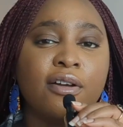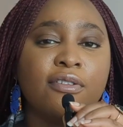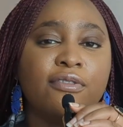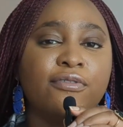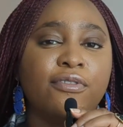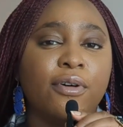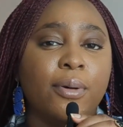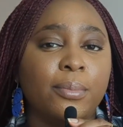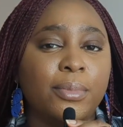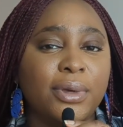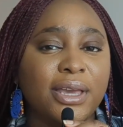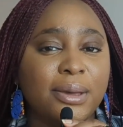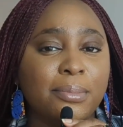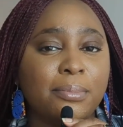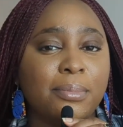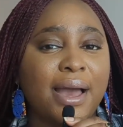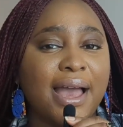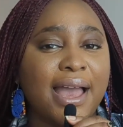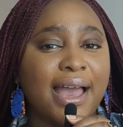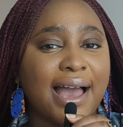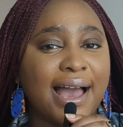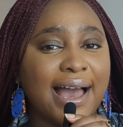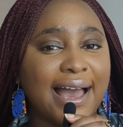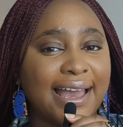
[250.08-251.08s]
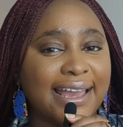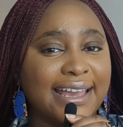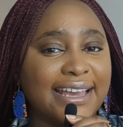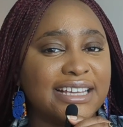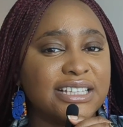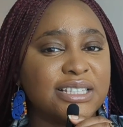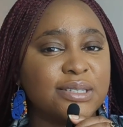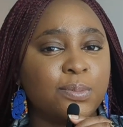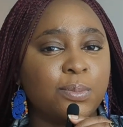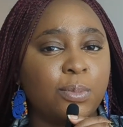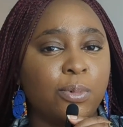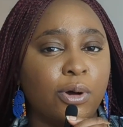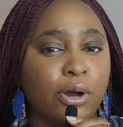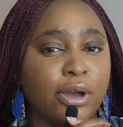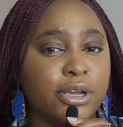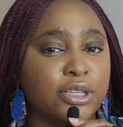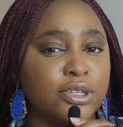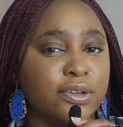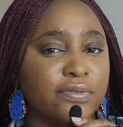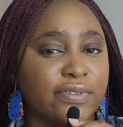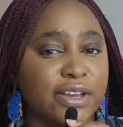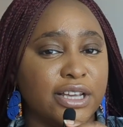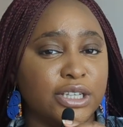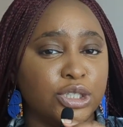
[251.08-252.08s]
For me, my highest
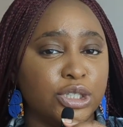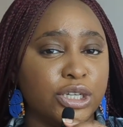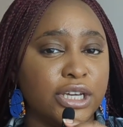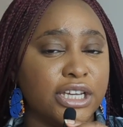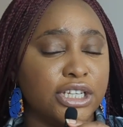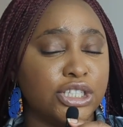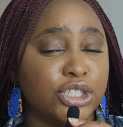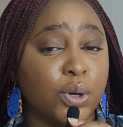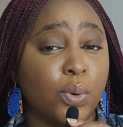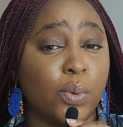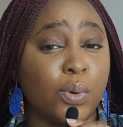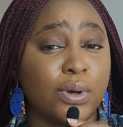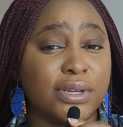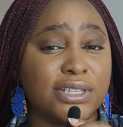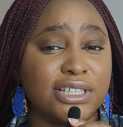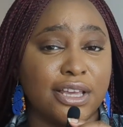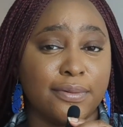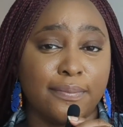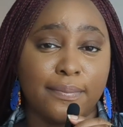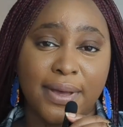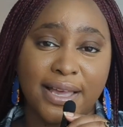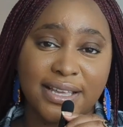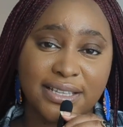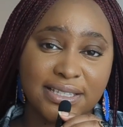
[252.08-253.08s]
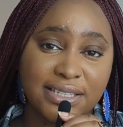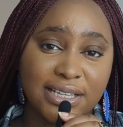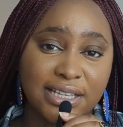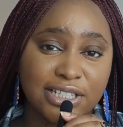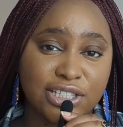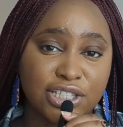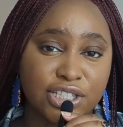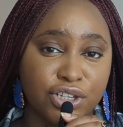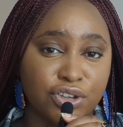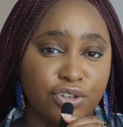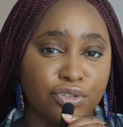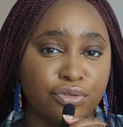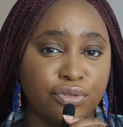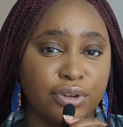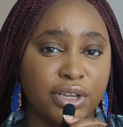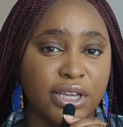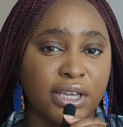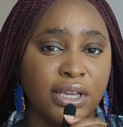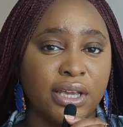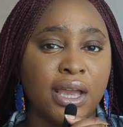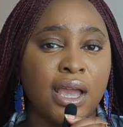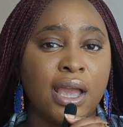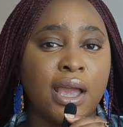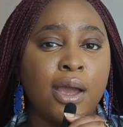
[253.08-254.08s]
point of education was a master's
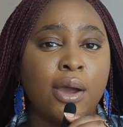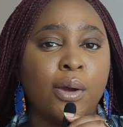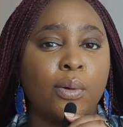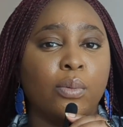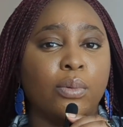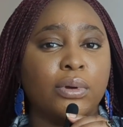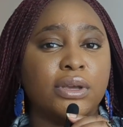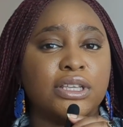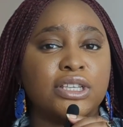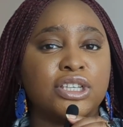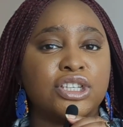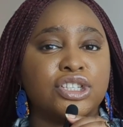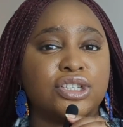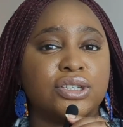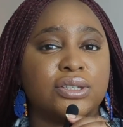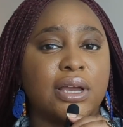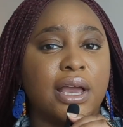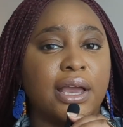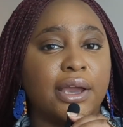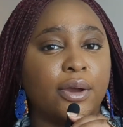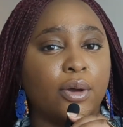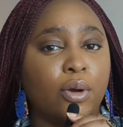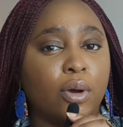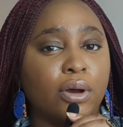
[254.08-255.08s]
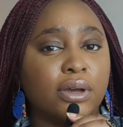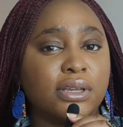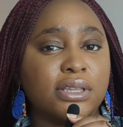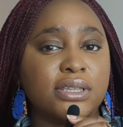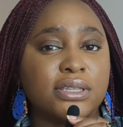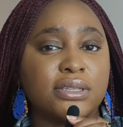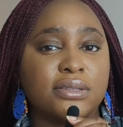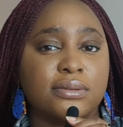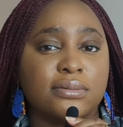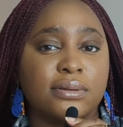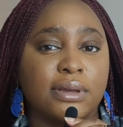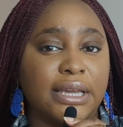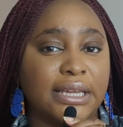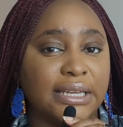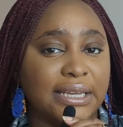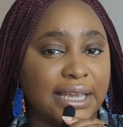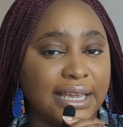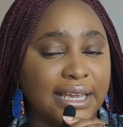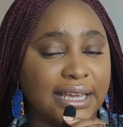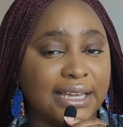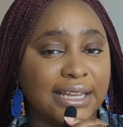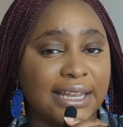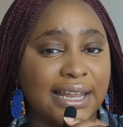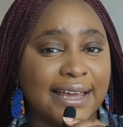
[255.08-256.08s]
degree, which I got in
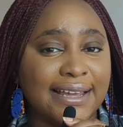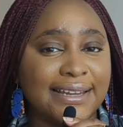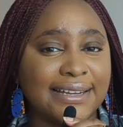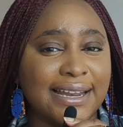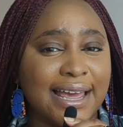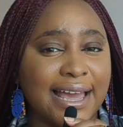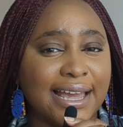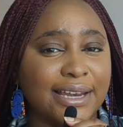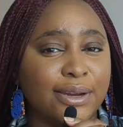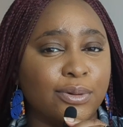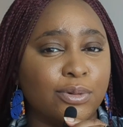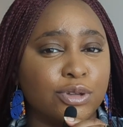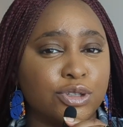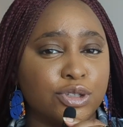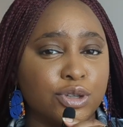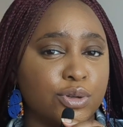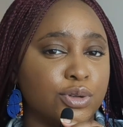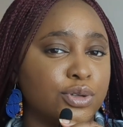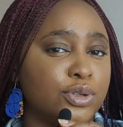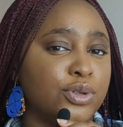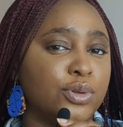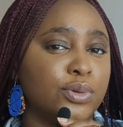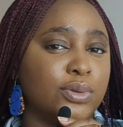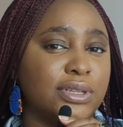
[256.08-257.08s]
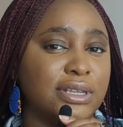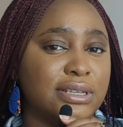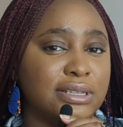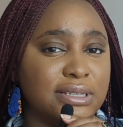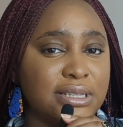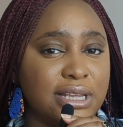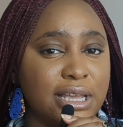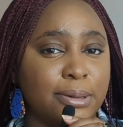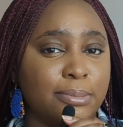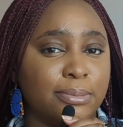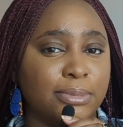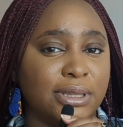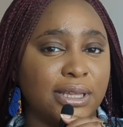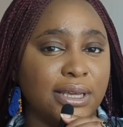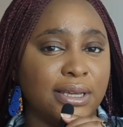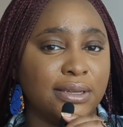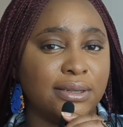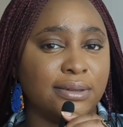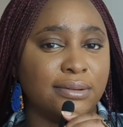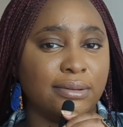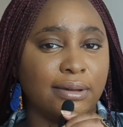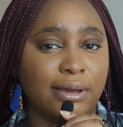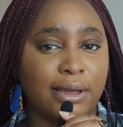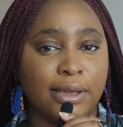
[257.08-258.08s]
England, and it was also the same
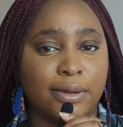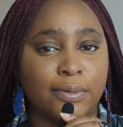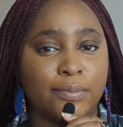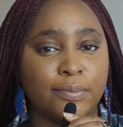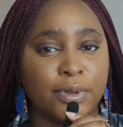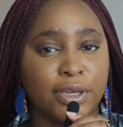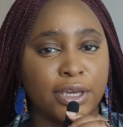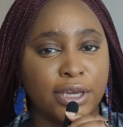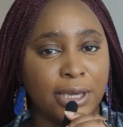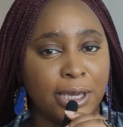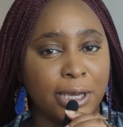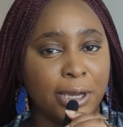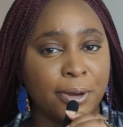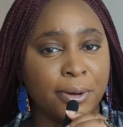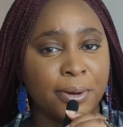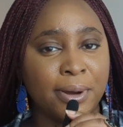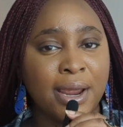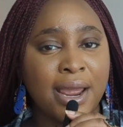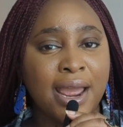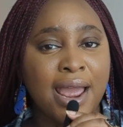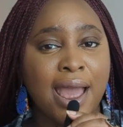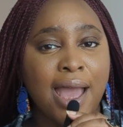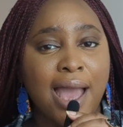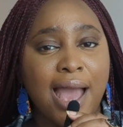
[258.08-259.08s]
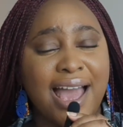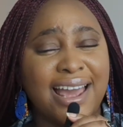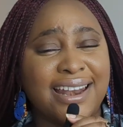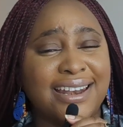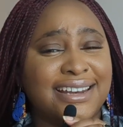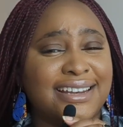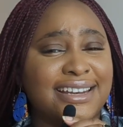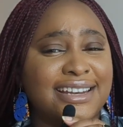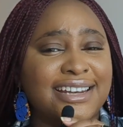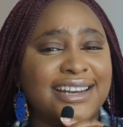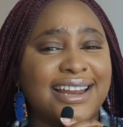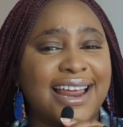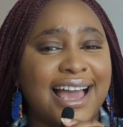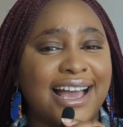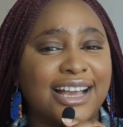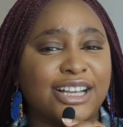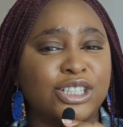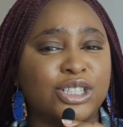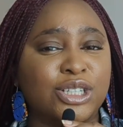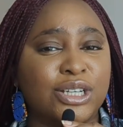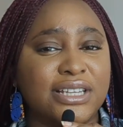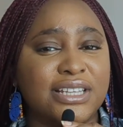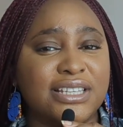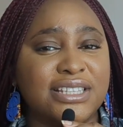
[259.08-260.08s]
thing here. And it didn't
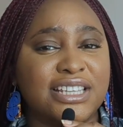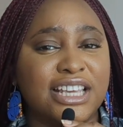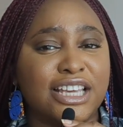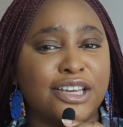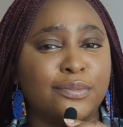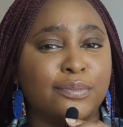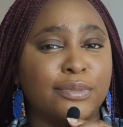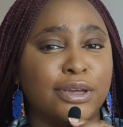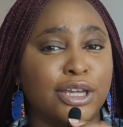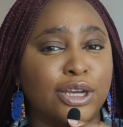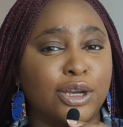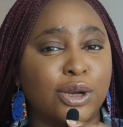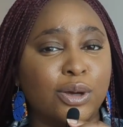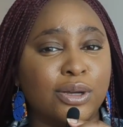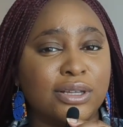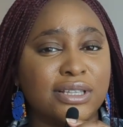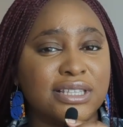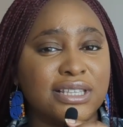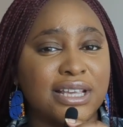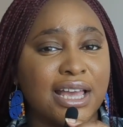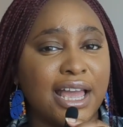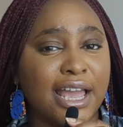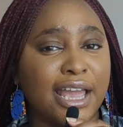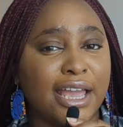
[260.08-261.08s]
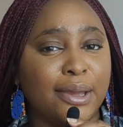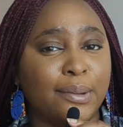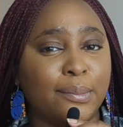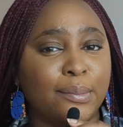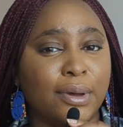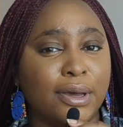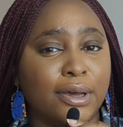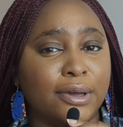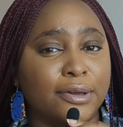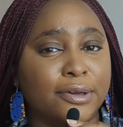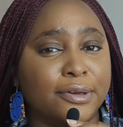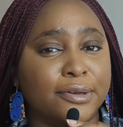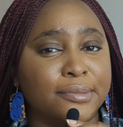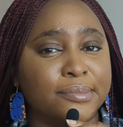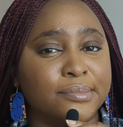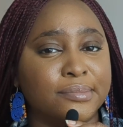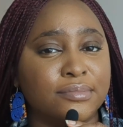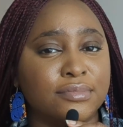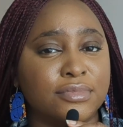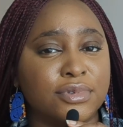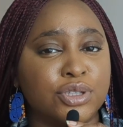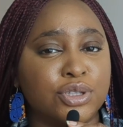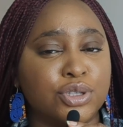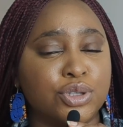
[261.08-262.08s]
actually take me a long time
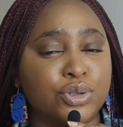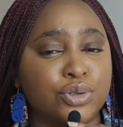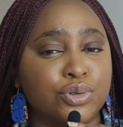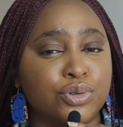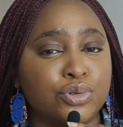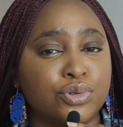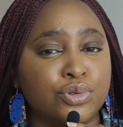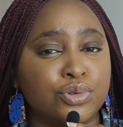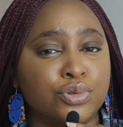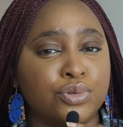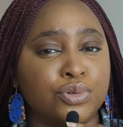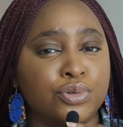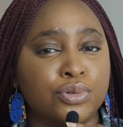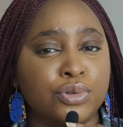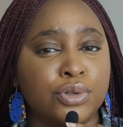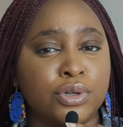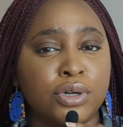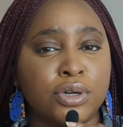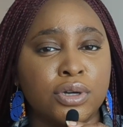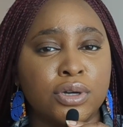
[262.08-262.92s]
to